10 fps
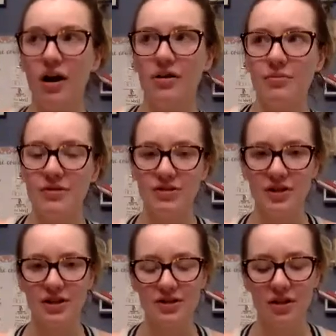almost 2
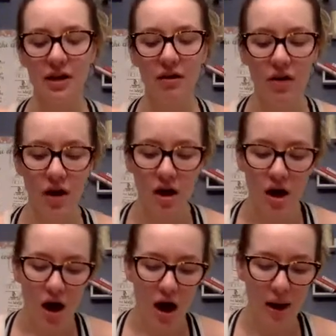years ago
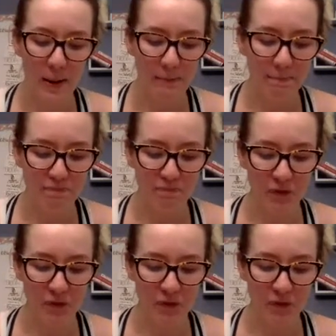now.